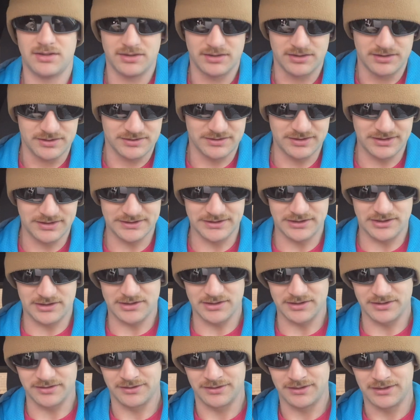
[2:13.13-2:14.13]
It's not that
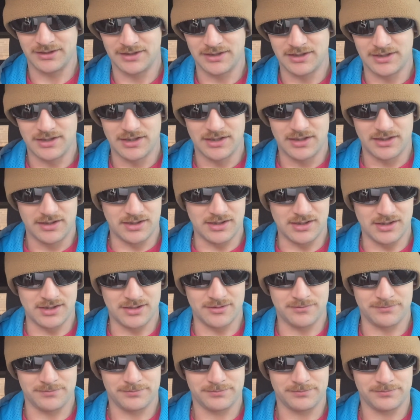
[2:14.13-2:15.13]
hard.
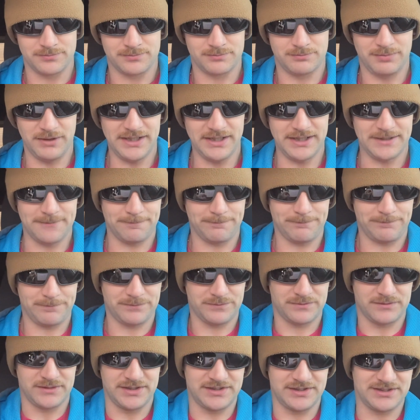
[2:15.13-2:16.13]
But
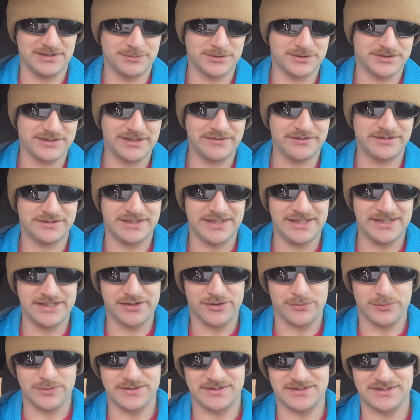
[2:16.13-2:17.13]
December
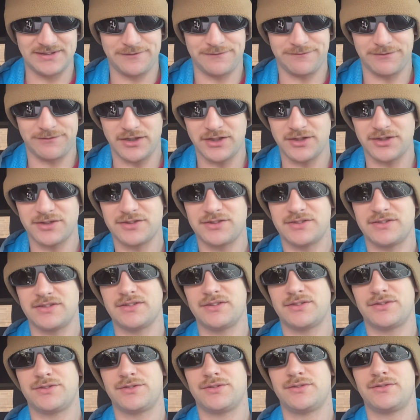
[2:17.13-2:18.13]
17th was the first
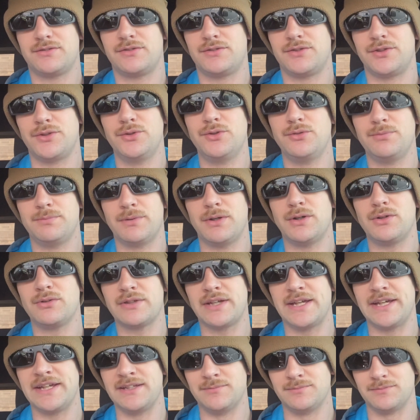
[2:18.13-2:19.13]
2 bowl
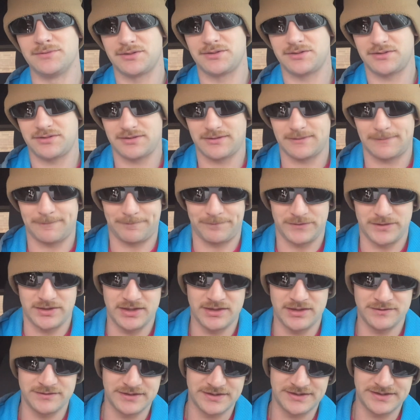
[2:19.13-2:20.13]
games
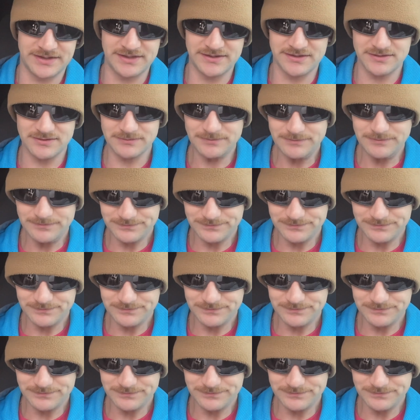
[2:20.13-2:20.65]
of the season.